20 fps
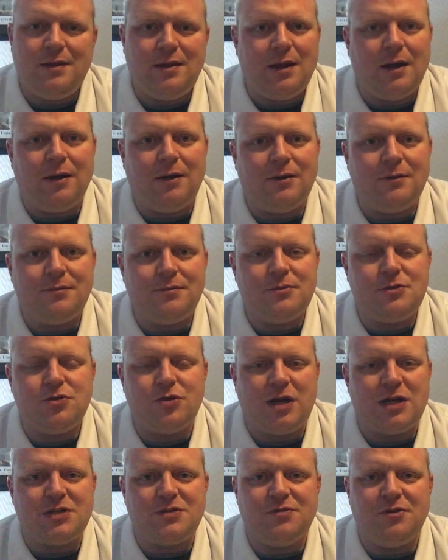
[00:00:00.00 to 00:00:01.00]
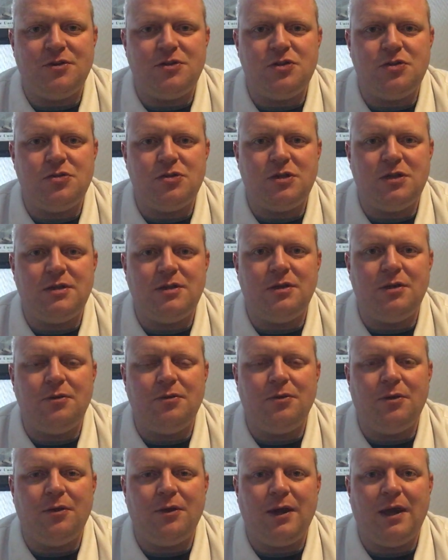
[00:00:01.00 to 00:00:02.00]
you know, transfers usually do,
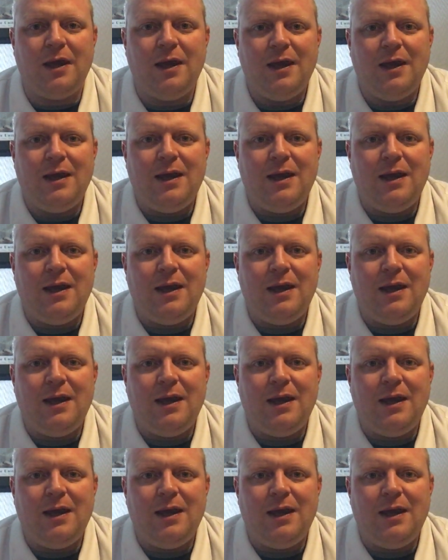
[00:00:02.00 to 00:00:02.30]
don't they?